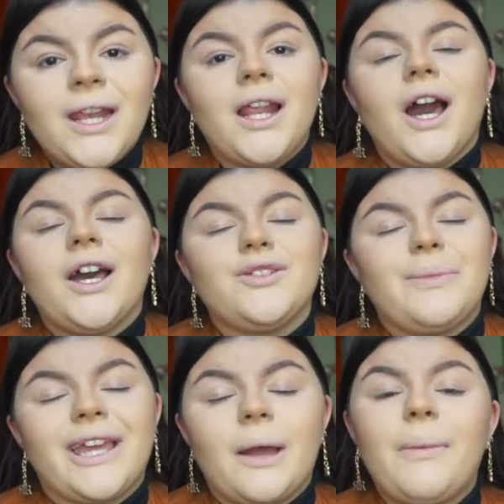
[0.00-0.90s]
I do
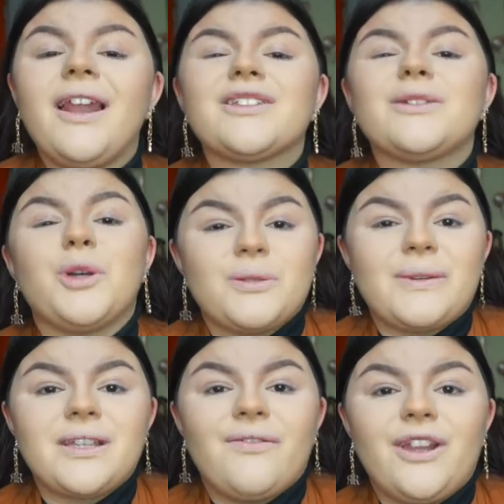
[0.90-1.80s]
makeup I like to push myself
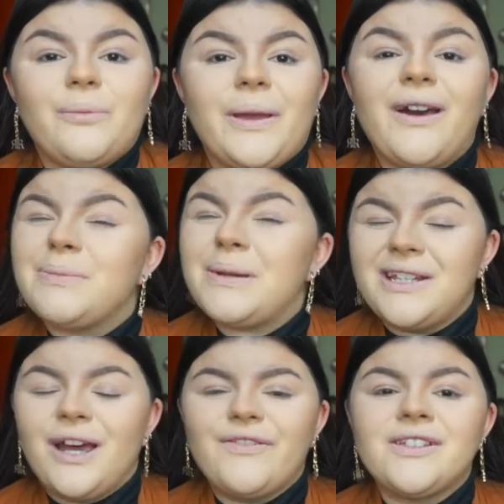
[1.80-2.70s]
a little bit. I was a bit
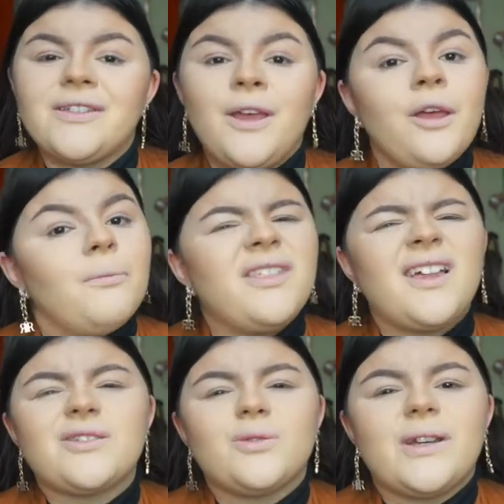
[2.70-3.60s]
nervous, but that's
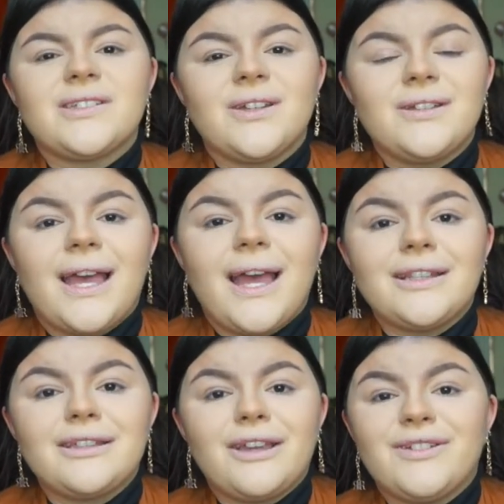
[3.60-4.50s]
always good, and
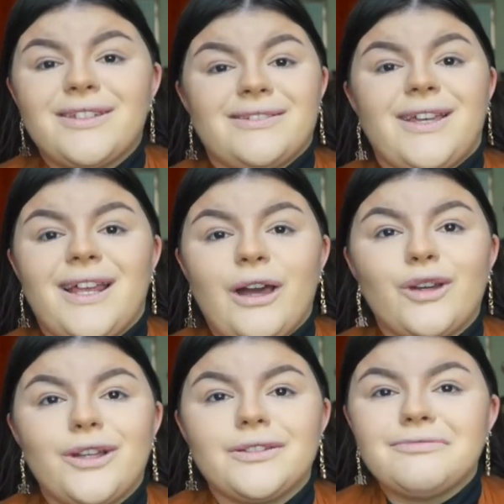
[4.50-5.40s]
if it doesn't turn out good
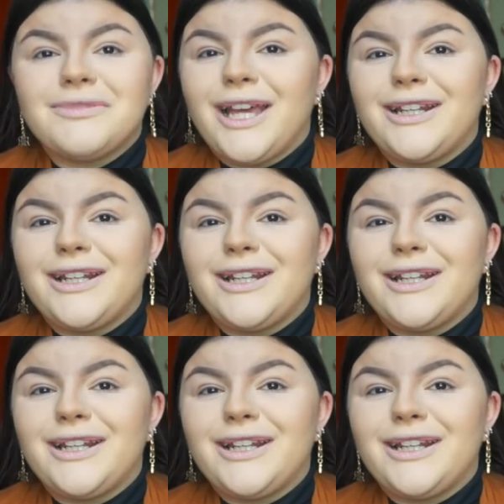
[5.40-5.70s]
then